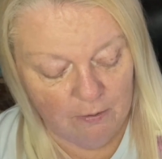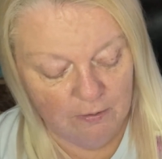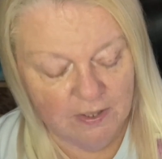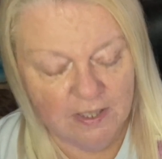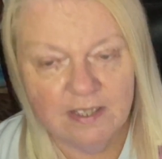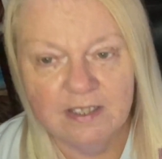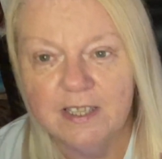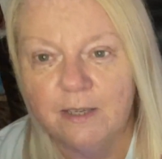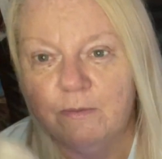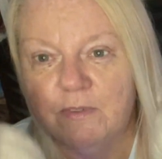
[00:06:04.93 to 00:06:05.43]

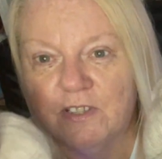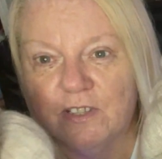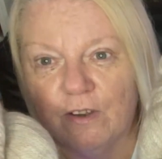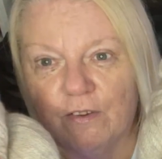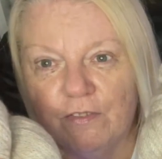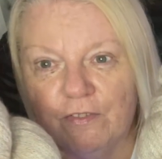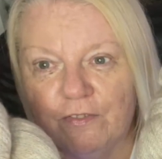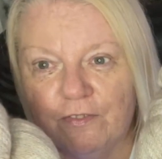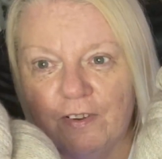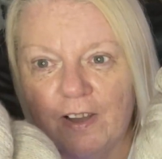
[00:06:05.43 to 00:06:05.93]
this seems so
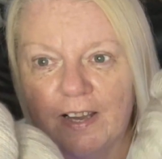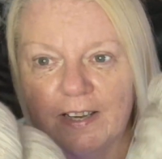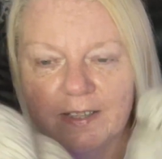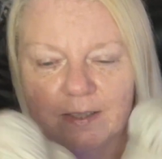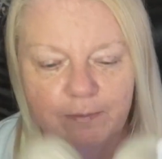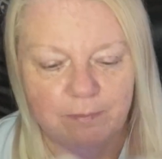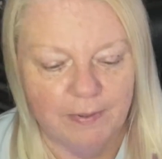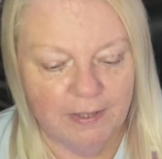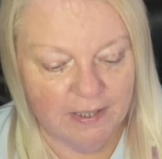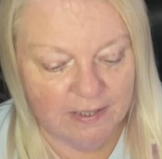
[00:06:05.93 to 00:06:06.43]
fat
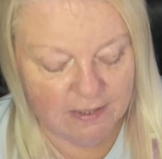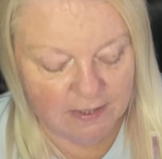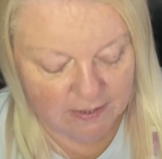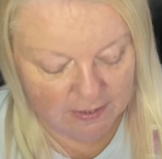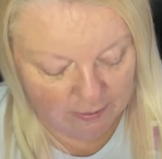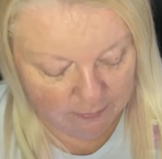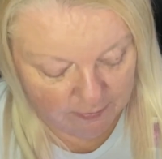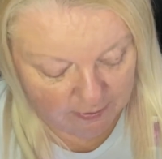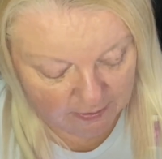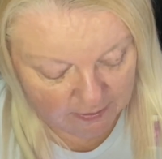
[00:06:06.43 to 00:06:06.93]
compared to
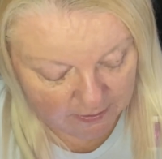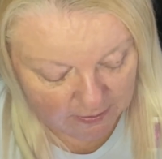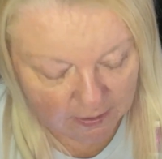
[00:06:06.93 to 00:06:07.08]
that one.